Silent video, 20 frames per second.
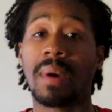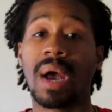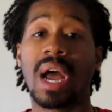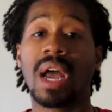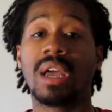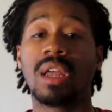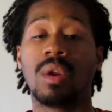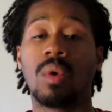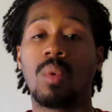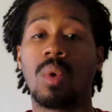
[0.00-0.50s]

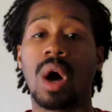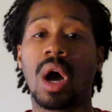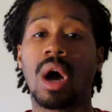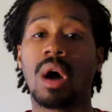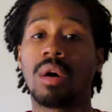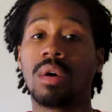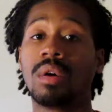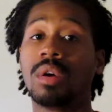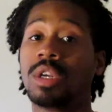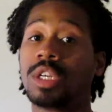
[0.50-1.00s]
by in a
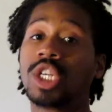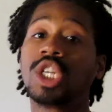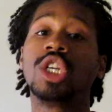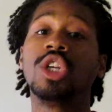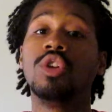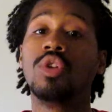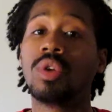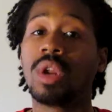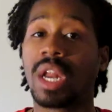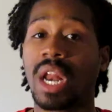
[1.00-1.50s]
while,
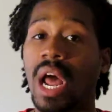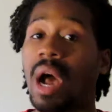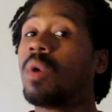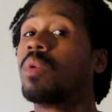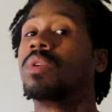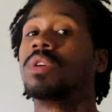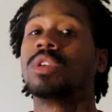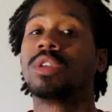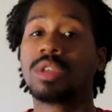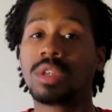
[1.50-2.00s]
she knew that I
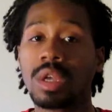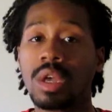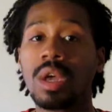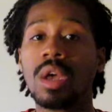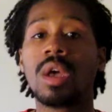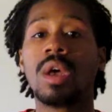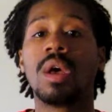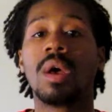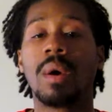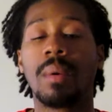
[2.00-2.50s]
was
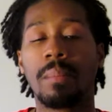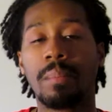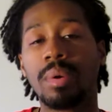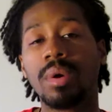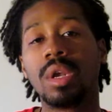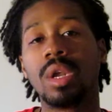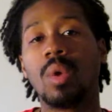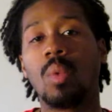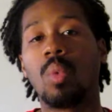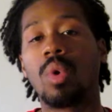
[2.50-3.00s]

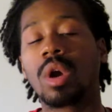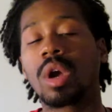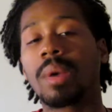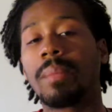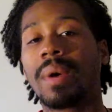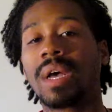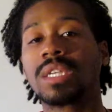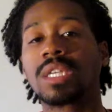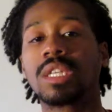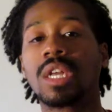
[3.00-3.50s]
putting in work
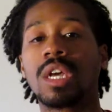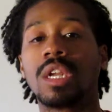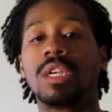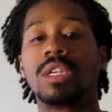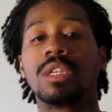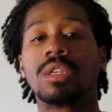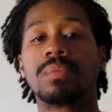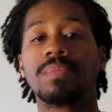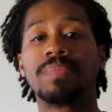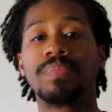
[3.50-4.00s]
in my
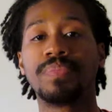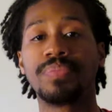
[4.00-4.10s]
studies.